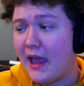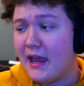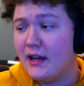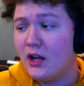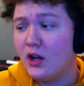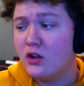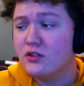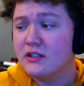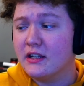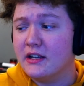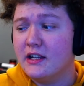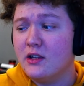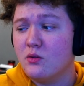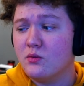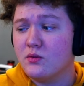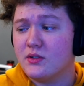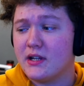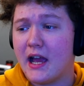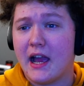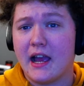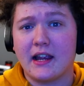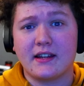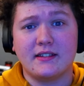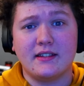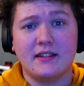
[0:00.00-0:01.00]
loads of little
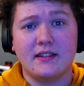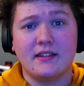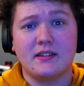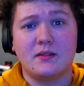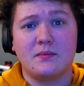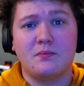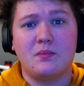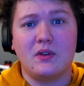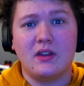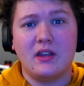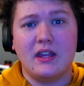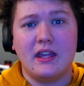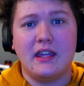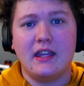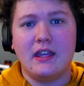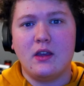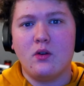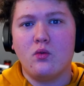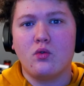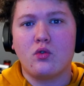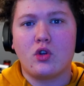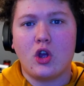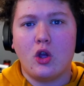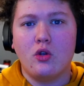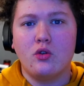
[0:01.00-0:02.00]
taxes, but it all
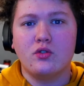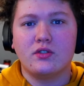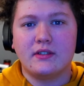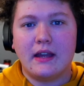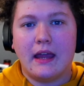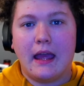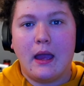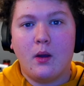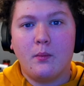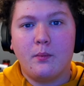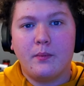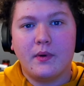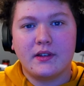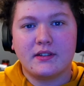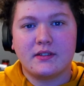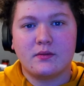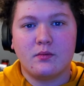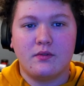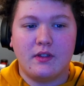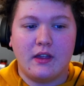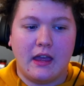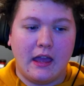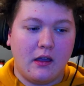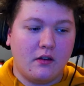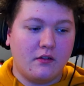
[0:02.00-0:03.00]
goes to help us with
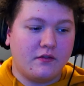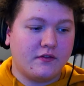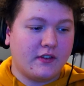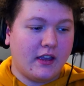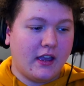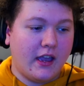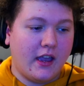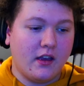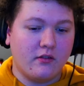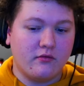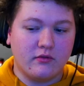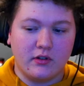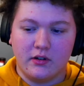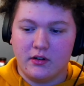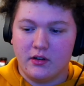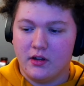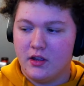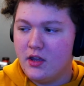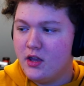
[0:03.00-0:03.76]
the healthcare and